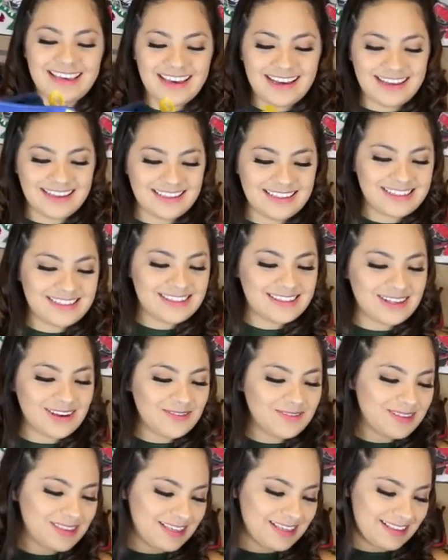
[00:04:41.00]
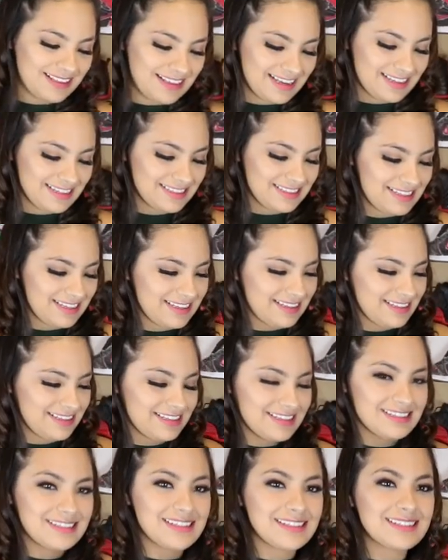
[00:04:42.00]
Yeah, it's something Lance.
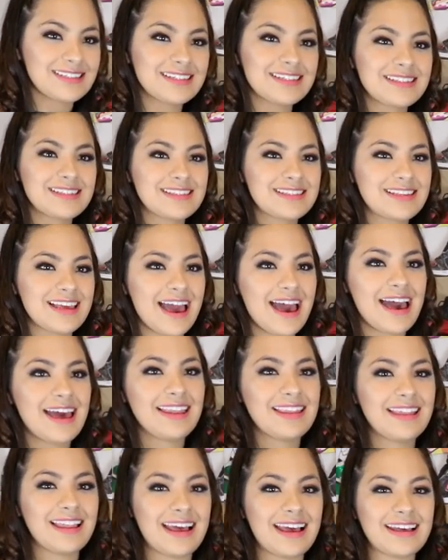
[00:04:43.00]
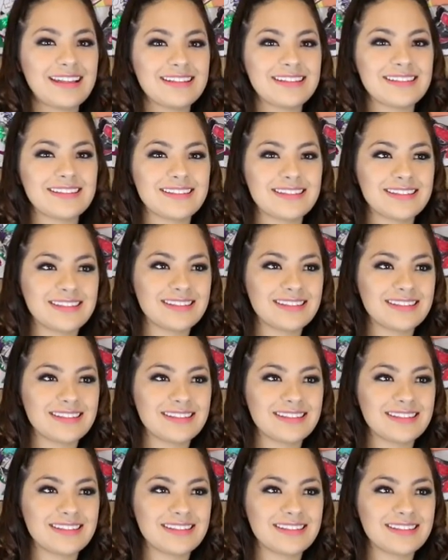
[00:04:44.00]
It is a Stan Lance.